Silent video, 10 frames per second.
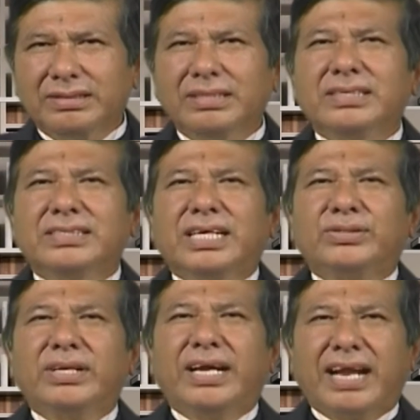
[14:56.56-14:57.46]

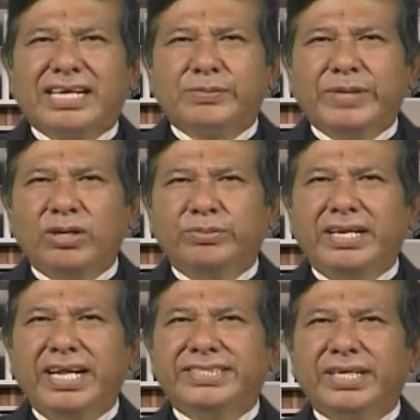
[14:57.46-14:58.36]
Sexual harassment of
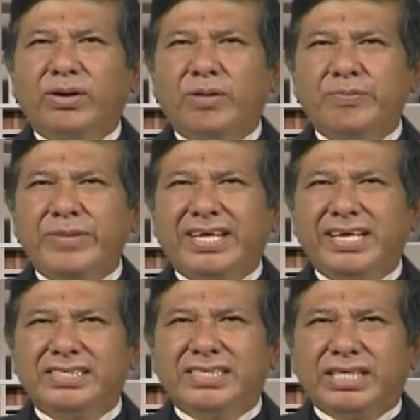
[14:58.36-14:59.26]
the nature of
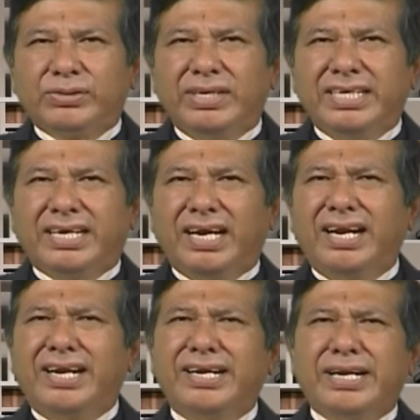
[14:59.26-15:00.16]
making sexually
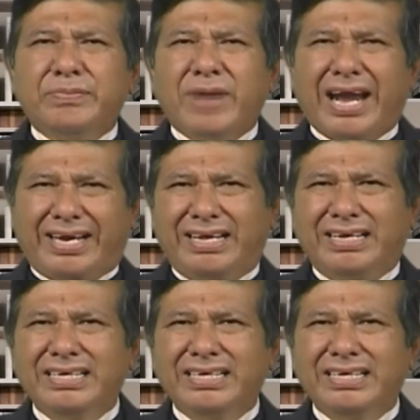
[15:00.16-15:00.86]
colored remark